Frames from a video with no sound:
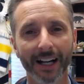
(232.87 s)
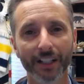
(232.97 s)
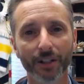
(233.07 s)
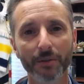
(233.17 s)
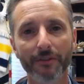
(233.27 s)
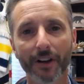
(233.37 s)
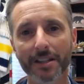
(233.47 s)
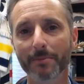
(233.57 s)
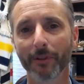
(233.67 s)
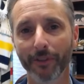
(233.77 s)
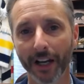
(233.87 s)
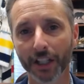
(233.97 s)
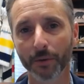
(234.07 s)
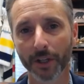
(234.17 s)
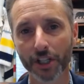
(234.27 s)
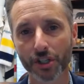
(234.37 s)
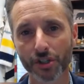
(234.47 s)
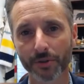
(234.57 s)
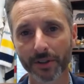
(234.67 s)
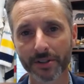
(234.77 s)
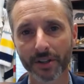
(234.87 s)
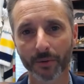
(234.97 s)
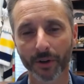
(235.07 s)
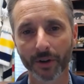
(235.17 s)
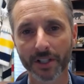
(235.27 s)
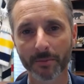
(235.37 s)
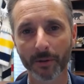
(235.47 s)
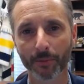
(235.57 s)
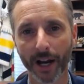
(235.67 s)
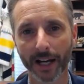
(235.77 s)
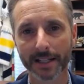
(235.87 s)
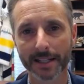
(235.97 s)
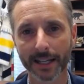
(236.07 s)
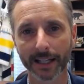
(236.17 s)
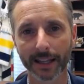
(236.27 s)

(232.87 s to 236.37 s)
I know we've got some evacuation drills that we're going to be practicing.